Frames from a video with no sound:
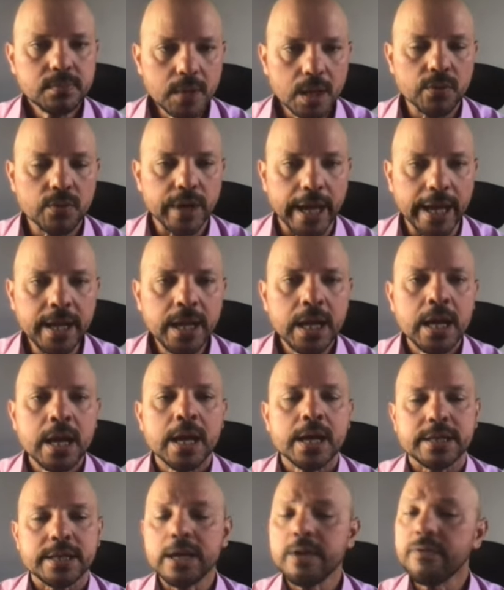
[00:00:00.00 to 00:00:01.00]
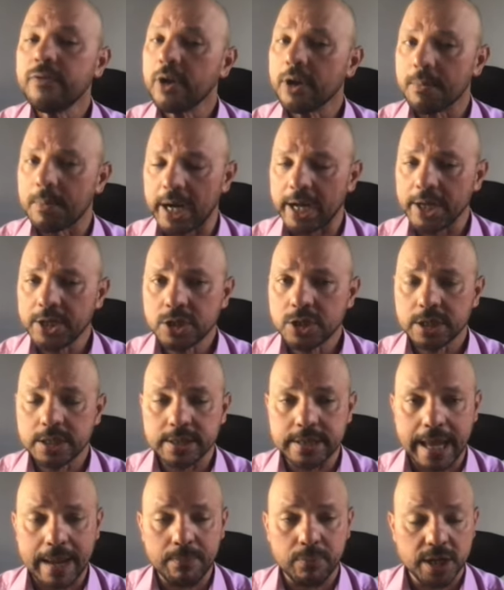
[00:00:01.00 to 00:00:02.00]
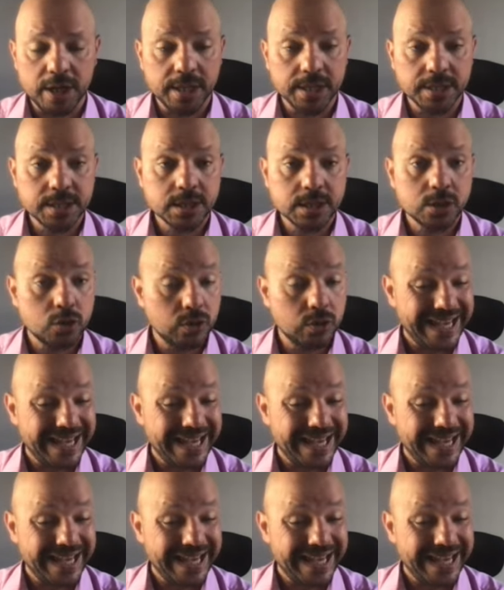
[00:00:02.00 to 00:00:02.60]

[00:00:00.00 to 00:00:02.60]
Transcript: Okay, thank you very much. That brings us to the